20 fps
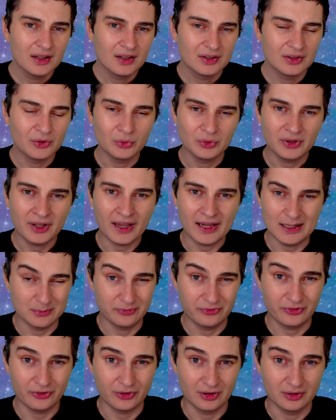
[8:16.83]
No time
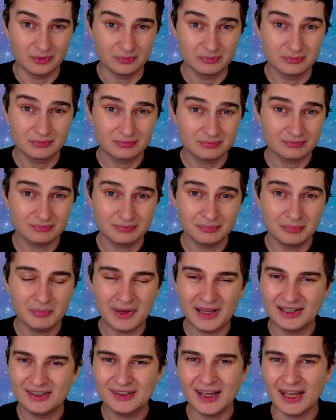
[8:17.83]
for
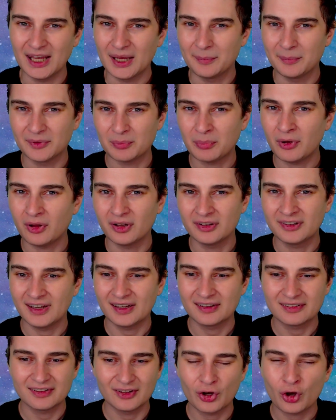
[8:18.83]
mind games,
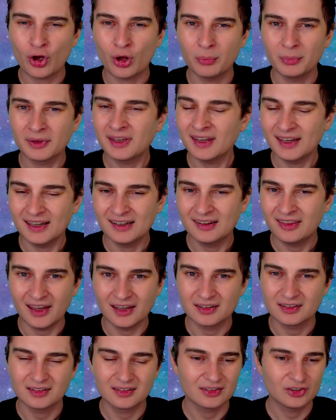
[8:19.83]
politics, and complicated
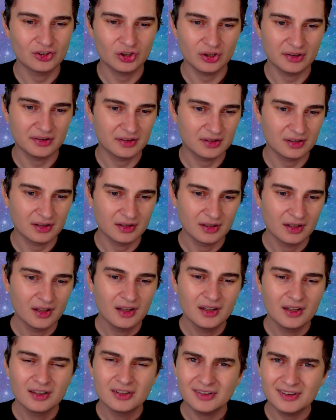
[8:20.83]
things, just
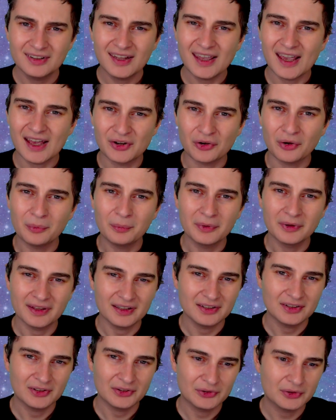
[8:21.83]
getting on with it,
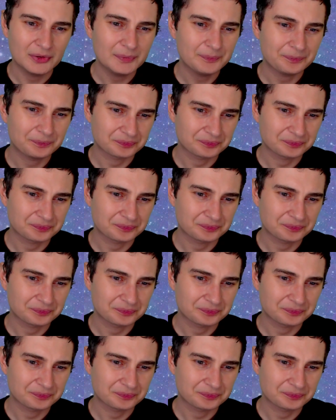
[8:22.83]
you know.